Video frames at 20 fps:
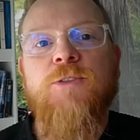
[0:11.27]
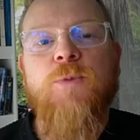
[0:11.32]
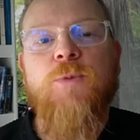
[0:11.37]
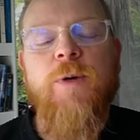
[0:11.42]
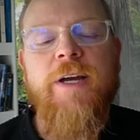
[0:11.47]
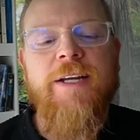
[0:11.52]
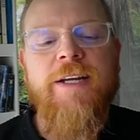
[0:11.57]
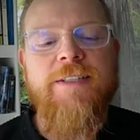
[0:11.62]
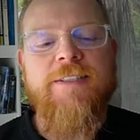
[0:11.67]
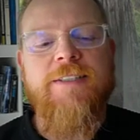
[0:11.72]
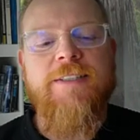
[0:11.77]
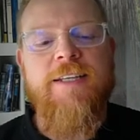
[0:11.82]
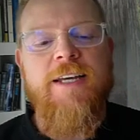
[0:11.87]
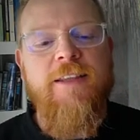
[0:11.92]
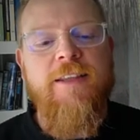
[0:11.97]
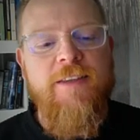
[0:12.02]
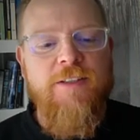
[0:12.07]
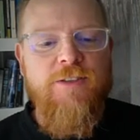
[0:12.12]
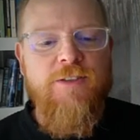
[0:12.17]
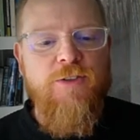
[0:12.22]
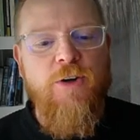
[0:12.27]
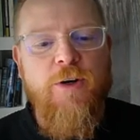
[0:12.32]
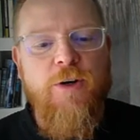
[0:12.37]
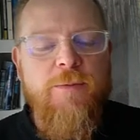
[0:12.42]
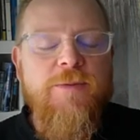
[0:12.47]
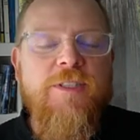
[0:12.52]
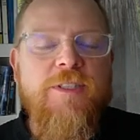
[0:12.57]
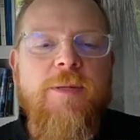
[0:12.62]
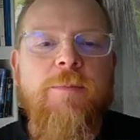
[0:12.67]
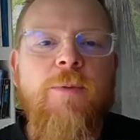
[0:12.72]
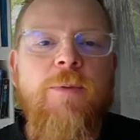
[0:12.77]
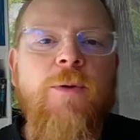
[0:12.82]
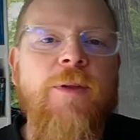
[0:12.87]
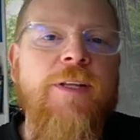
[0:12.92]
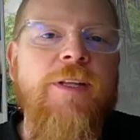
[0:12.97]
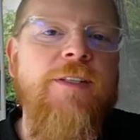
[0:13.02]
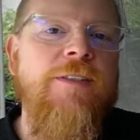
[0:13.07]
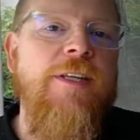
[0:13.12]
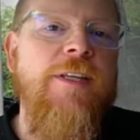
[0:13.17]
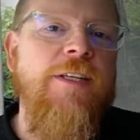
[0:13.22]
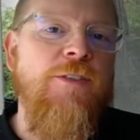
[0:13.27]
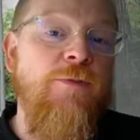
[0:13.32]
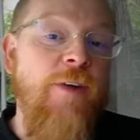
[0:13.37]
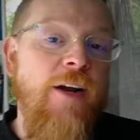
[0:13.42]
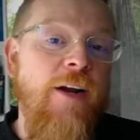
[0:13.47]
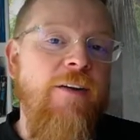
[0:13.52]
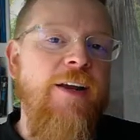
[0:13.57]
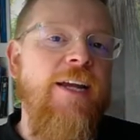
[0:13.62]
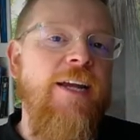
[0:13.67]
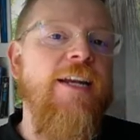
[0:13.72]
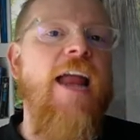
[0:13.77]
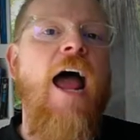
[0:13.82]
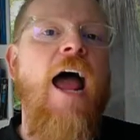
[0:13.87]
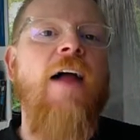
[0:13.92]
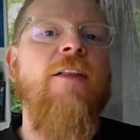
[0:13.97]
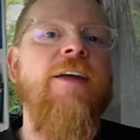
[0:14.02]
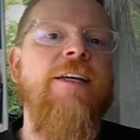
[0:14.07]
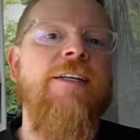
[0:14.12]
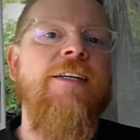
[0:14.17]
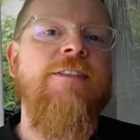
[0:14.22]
to see, this term symbol, it's very analogous to